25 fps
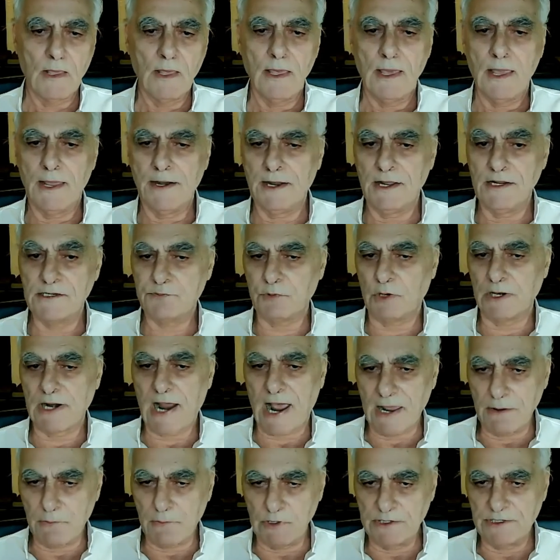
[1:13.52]
It is what
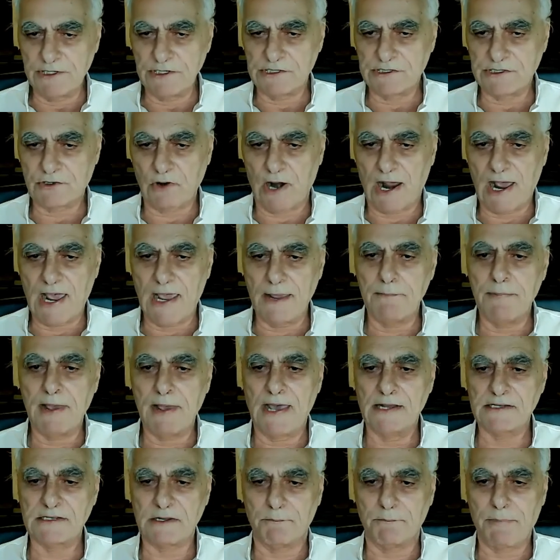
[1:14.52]
I would describe
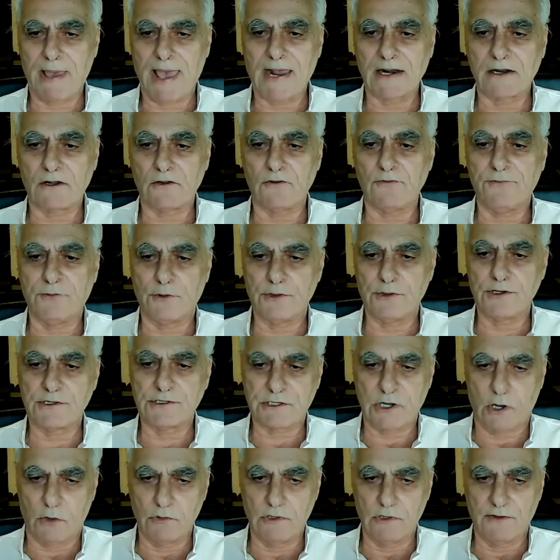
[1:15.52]
as a battle for the
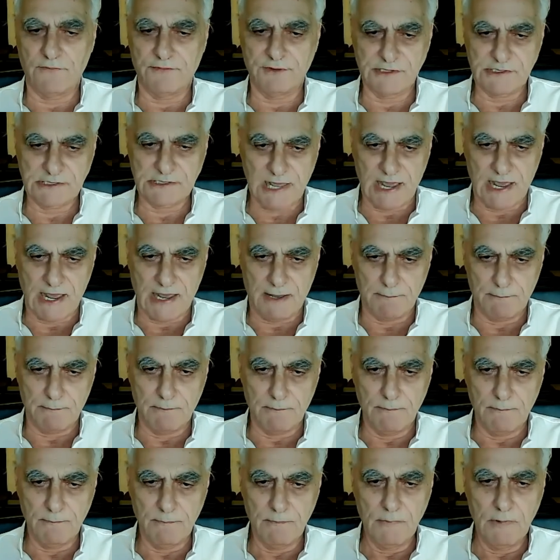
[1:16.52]
soul of Islam
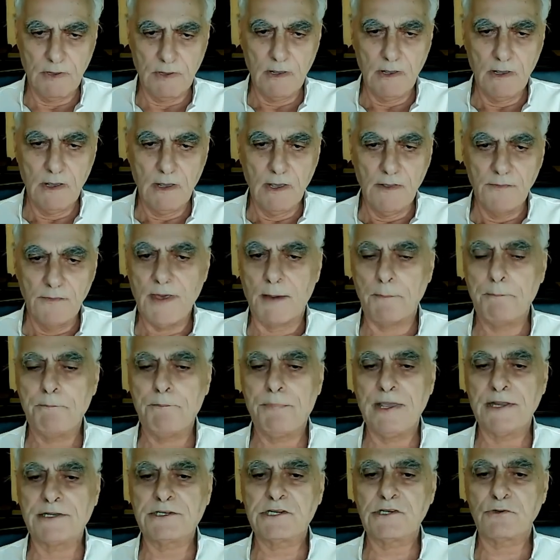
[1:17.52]
that
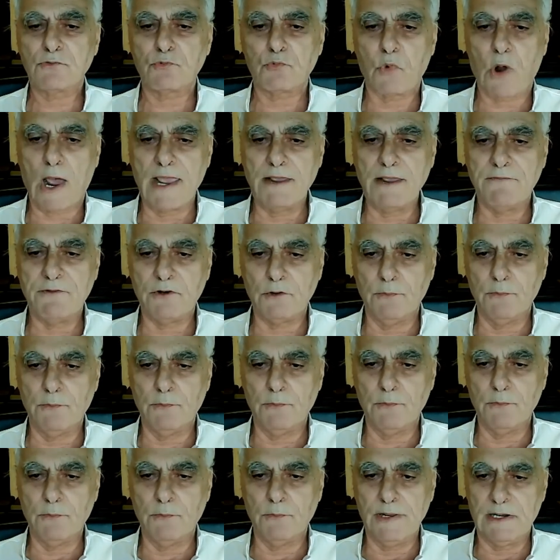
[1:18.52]
pits rival Middle
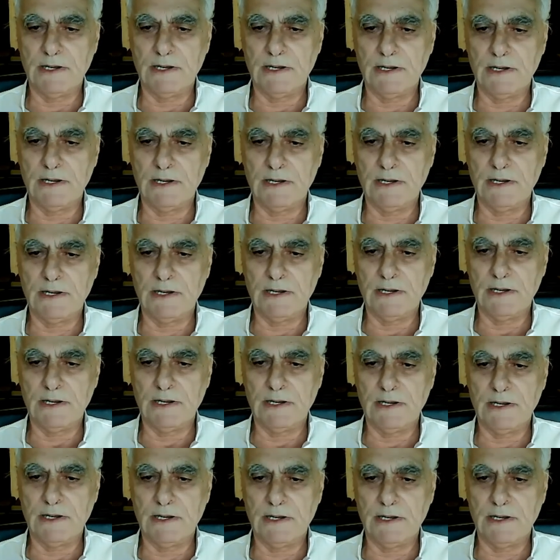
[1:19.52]
Eastern and
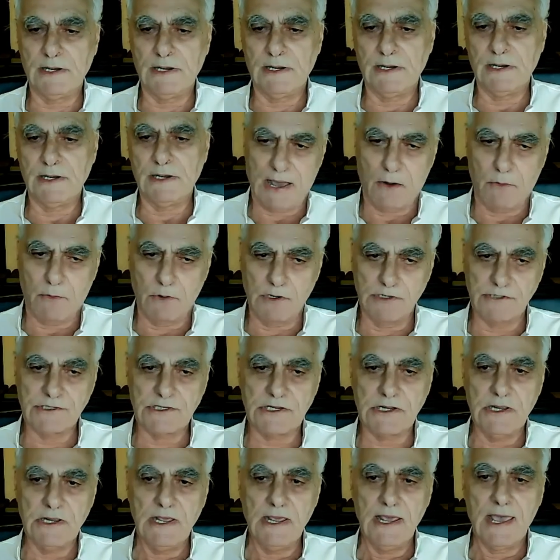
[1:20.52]
Asian powers
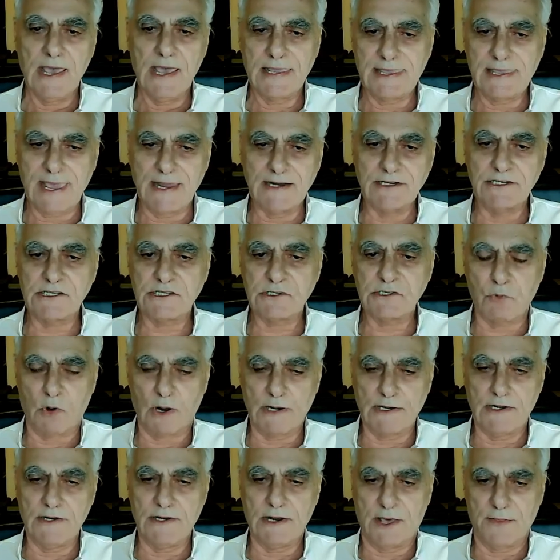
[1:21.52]
against
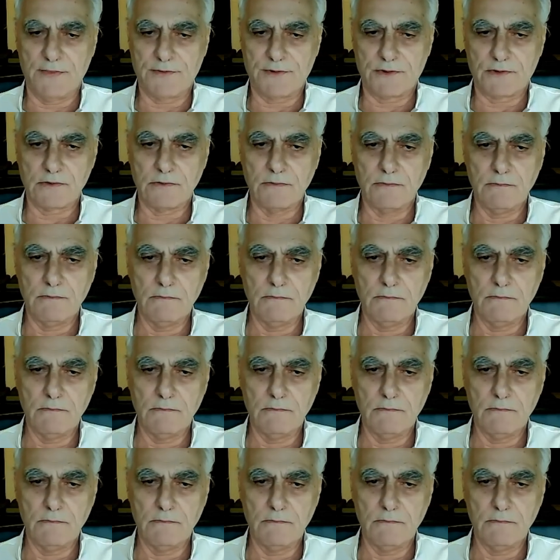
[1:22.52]
one another.